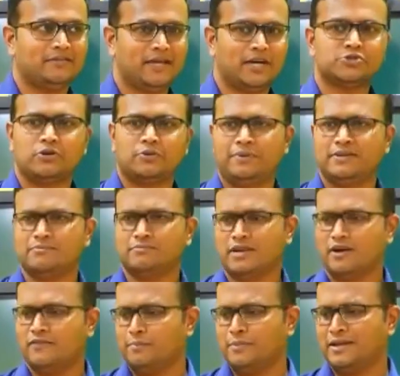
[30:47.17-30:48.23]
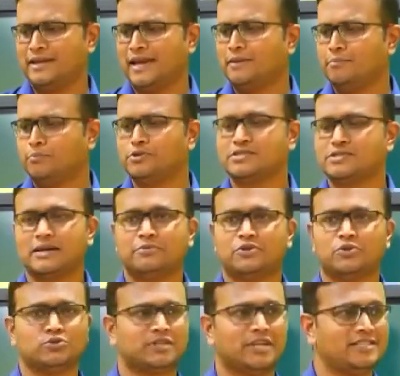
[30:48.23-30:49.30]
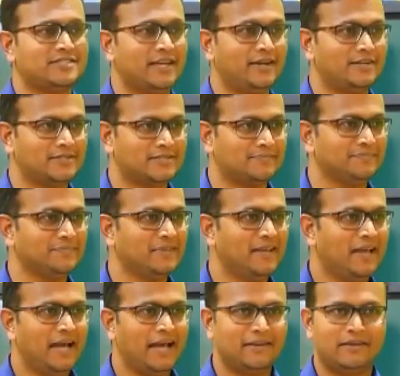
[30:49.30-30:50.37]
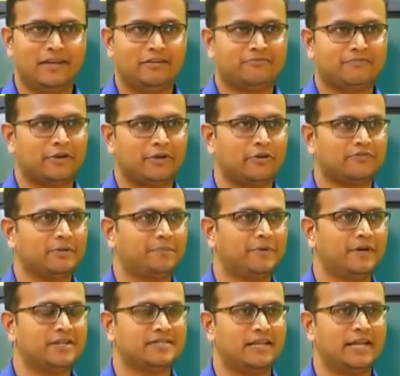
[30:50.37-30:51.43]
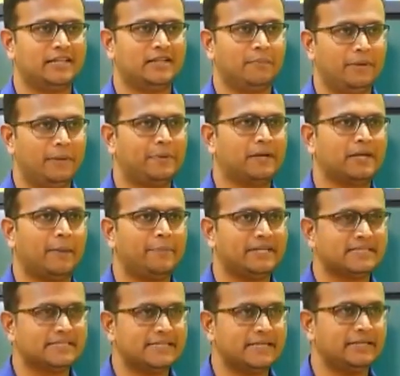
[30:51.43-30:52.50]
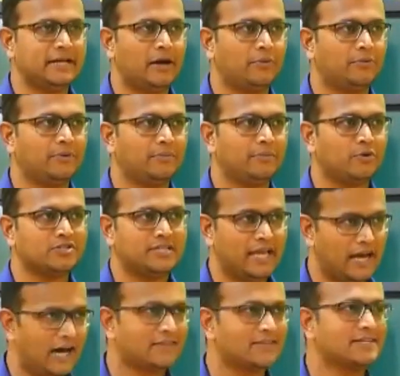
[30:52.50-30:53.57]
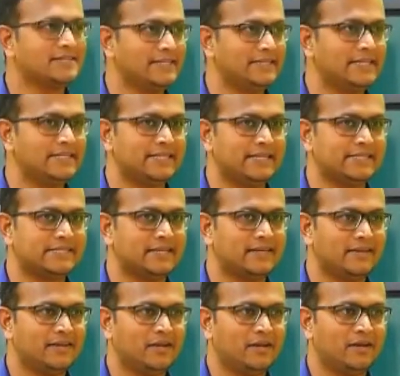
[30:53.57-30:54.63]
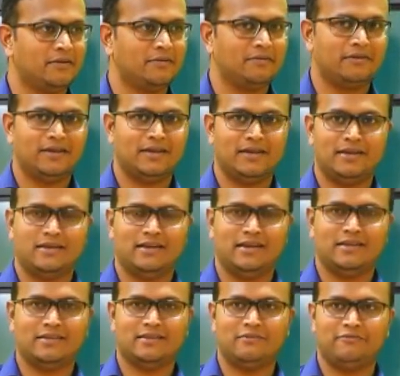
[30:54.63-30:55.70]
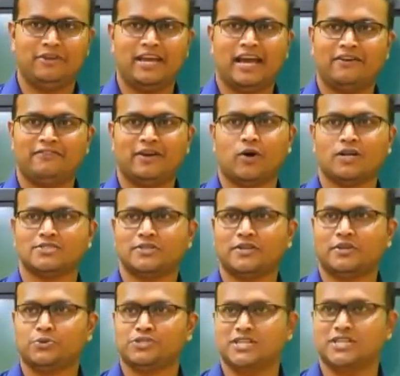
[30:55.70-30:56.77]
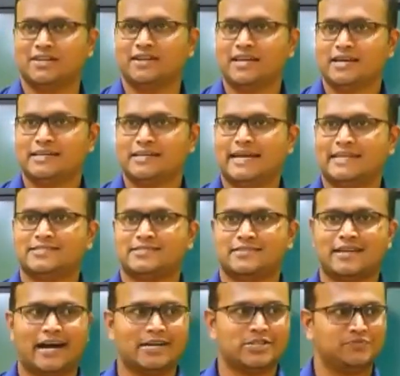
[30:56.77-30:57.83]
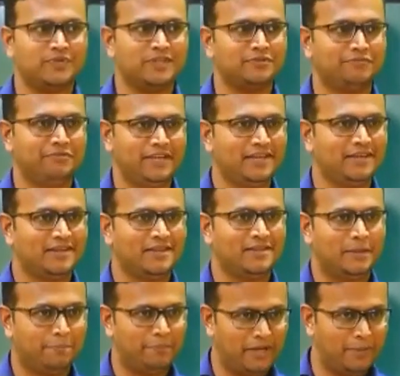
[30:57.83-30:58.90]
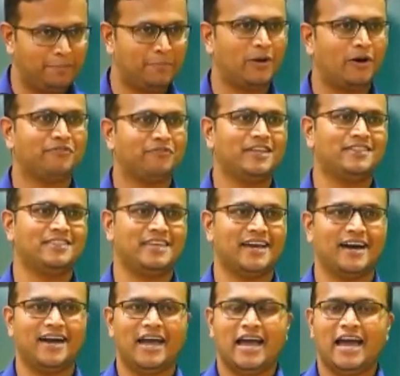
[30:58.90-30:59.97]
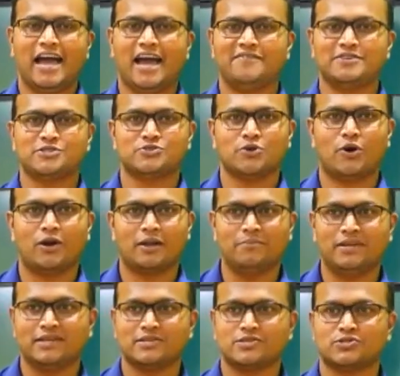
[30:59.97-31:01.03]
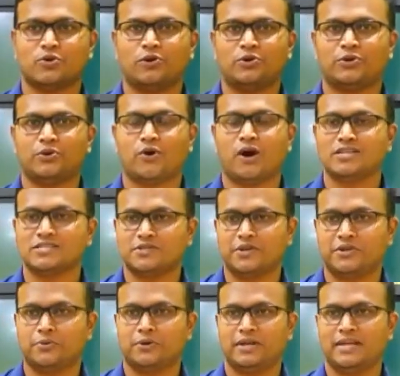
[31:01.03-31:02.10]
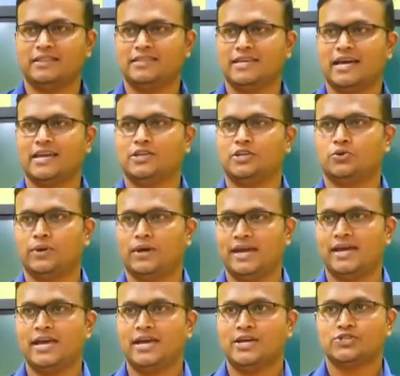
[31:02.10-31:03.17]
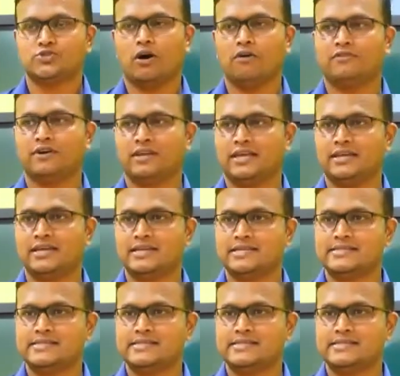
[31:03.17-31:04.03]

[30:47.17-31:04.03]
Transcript: There should be, government can put some 2-3 chairs and in front of the person, let the people coming sit down, because they are the citizens. We have a constitution that starts with the people of India having solemnly resolved to constitute India into a sovereign,